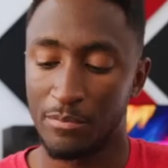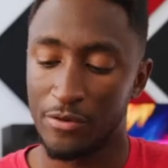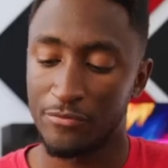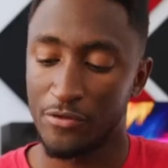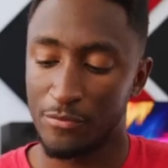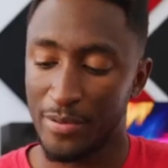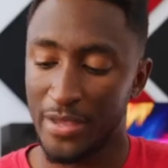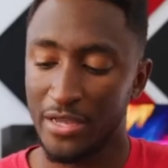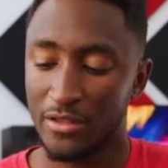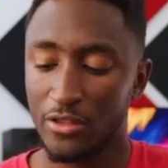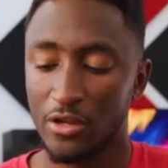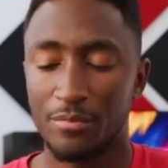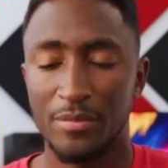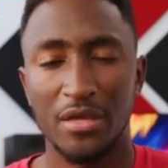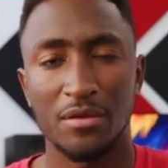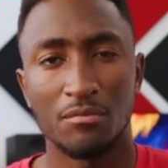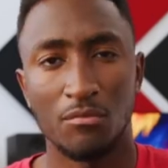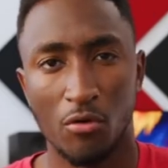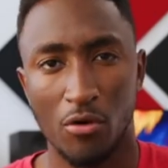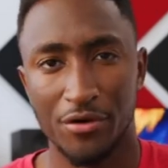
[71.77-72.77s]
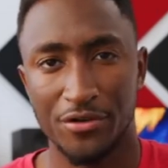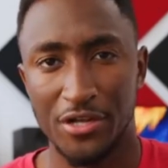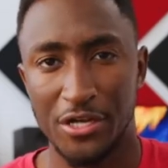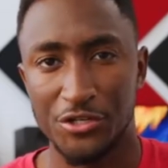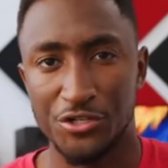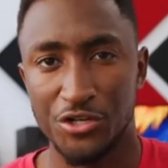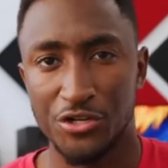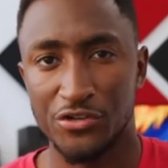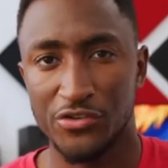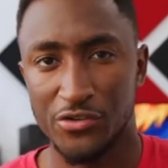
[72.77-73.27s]
But if you pay a little bit more
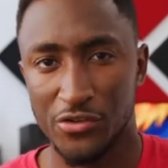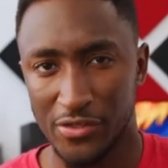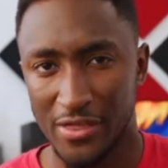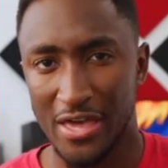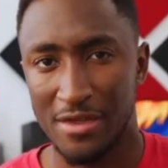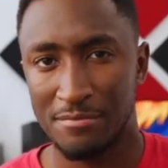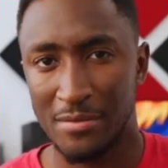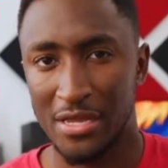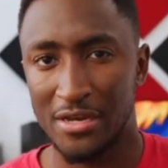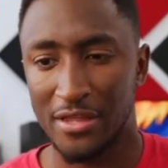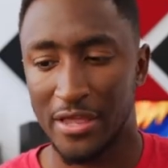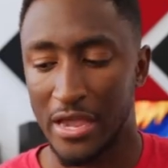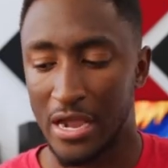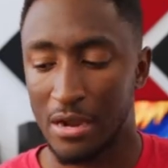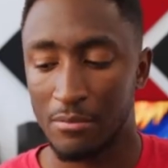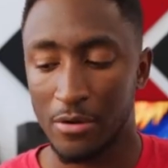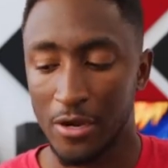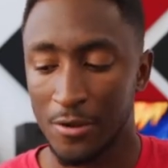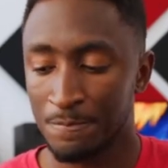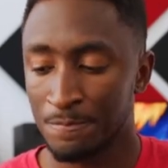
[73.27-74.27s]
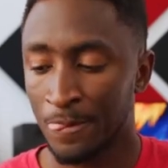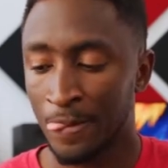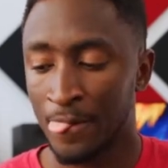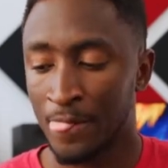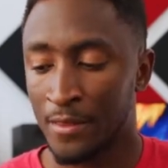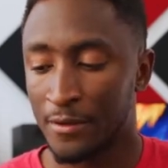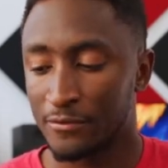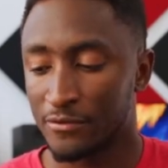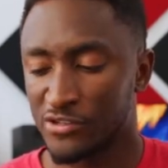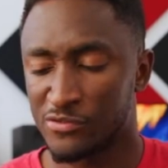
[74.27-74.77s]
attention to that main camera,
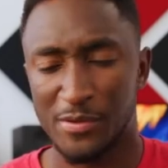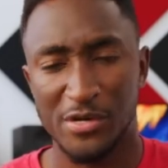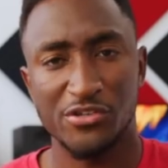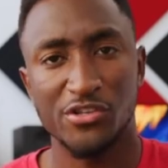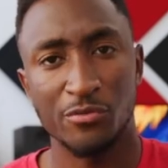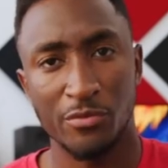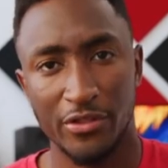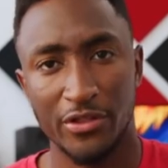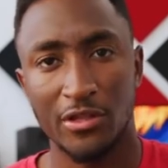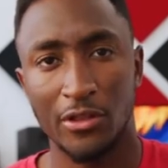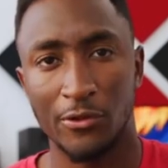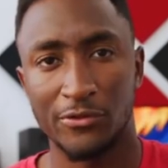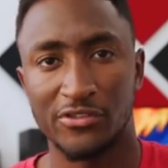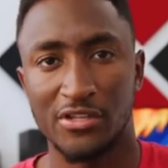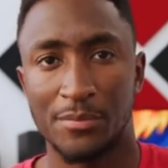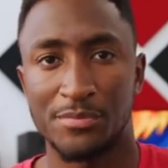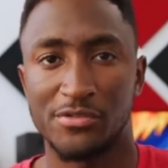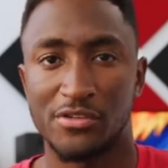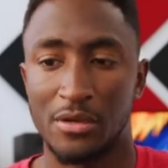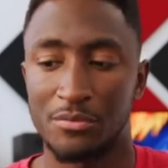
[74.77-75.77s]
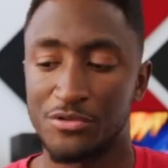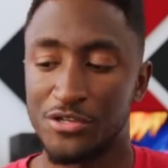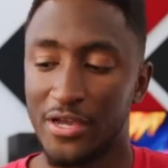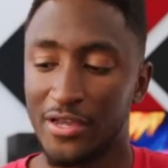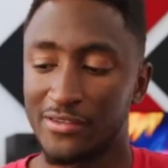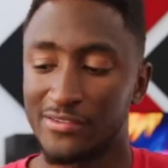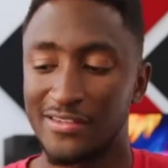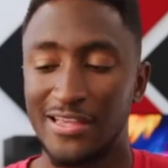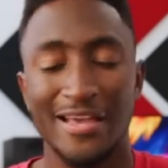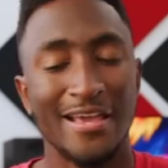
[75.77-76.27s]
especially with close-up
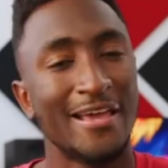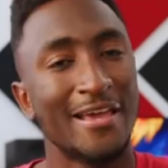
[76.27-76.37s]
subjects,